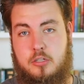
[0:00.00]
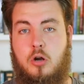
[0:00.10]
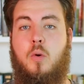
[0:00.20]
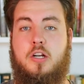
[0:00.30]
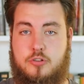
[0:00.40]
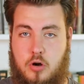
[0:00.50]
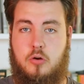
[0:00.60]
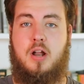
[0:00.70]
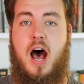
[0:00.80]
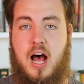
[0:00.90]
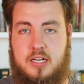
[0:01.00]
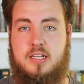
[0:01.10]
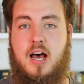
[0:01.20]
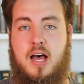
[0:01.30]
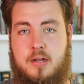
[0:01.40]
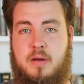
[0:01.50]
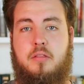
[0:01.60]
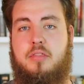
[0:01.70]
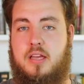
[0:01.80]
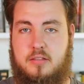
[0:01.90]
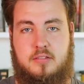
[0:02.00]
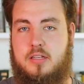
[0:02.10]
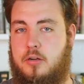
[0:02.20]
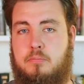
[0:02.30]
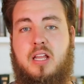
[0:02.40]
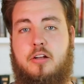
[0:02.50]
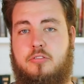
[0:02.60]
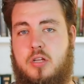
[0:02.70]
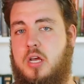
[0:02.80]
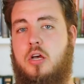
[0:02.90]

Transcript: You don't want to drone on and on about things that your players